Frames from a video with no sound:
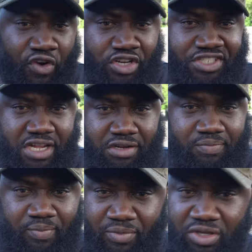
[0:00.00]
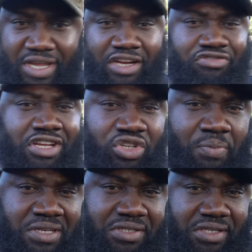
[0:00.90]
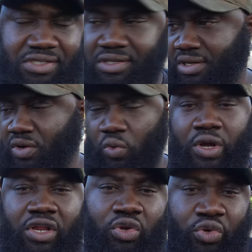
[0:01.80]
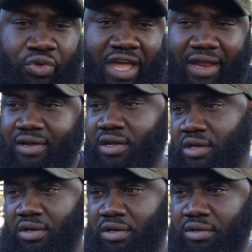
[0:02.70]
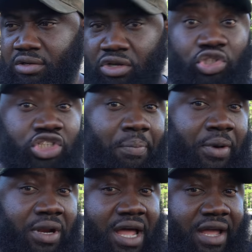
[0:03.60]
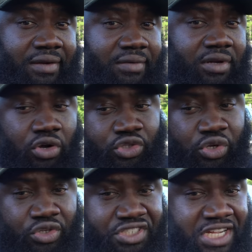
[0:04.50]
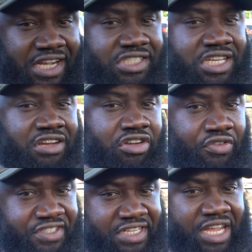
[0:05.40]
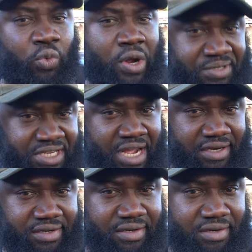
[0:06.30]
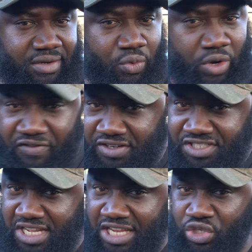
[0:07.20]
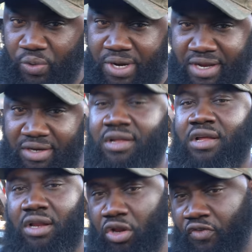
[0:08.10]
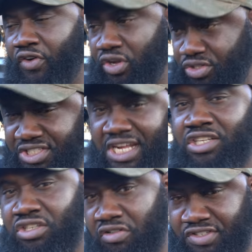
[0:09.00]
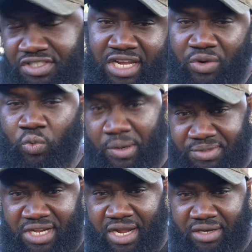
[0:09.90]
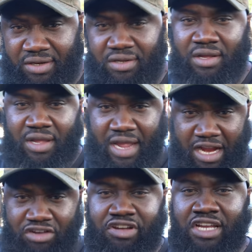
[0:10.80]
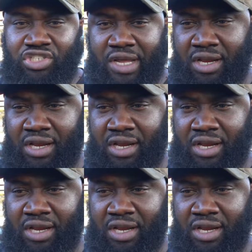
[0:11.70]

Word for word: First thing, you gotta create your business. Where do you do that? You can jump online. Go to your Secretary of State website. Whatever state you're in, look for your Secretary of State website and create your